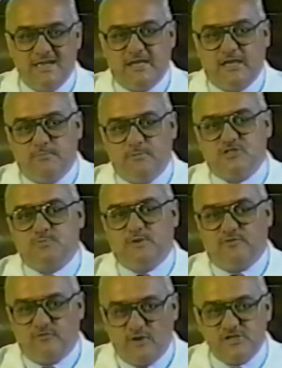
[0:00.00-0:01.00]
it must be
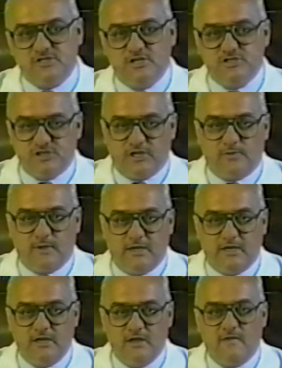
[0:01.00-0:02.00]
freshly
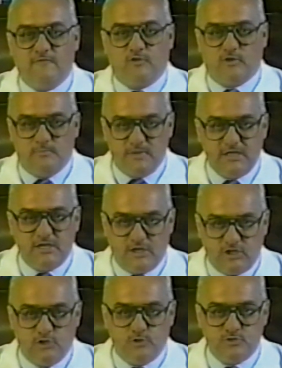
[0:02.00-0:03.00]
generated for immediate
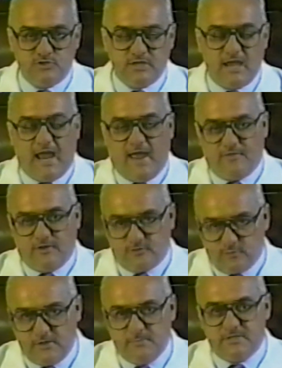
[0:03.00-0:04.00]
use at the
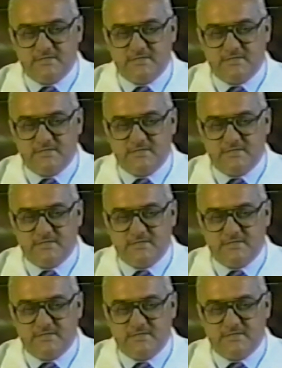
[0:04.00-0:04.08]
treatment